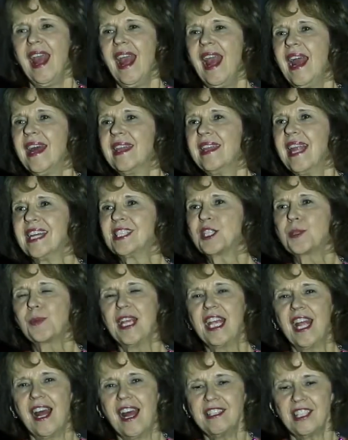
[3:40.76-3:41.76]
And as
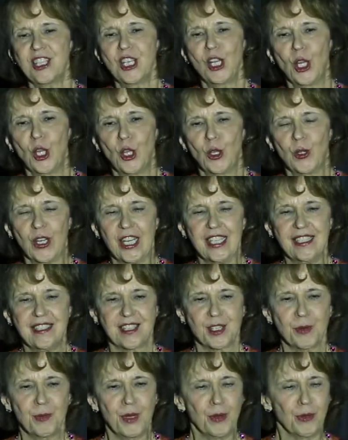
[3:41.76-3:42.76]
we got to
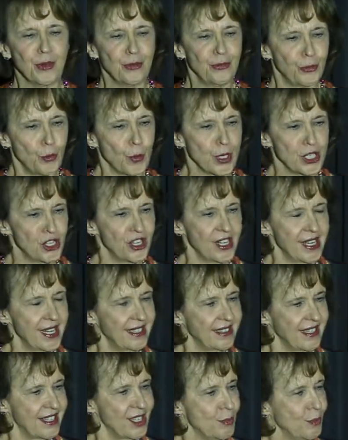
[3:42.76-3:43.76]
Lawrence, we were
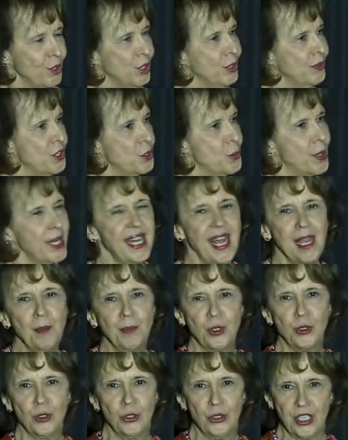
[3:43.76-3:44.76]
fortunate to move to a
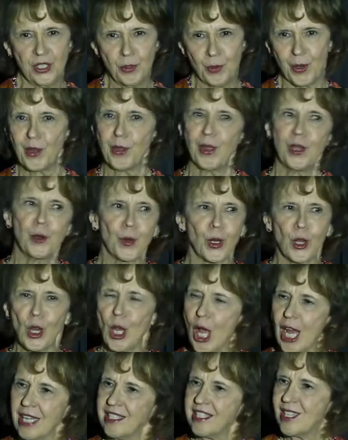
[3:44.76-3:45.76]
neighborhood where there were
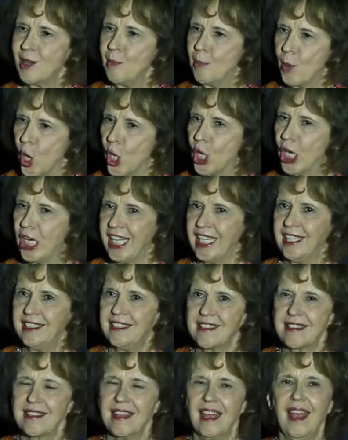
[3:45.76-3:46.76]
lots of
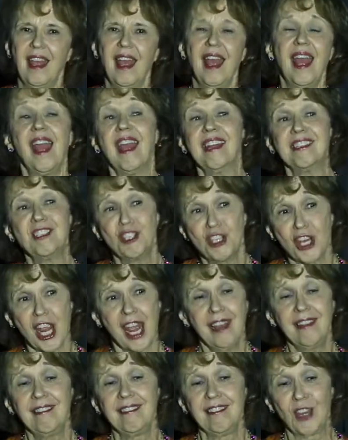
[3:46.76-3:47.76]
parties, and
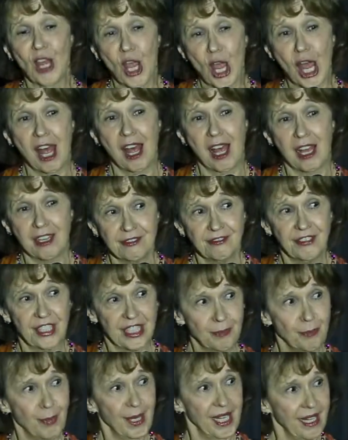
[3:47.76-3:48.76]
Jay loved
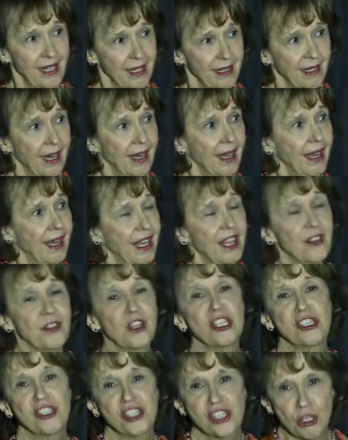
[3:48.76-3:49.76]
being
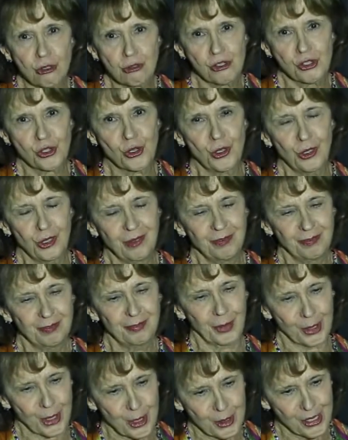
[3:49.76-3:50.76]
the social
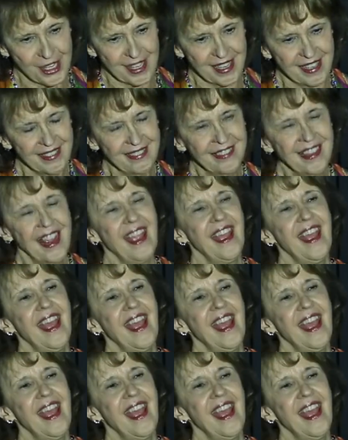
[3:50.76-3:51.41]
person,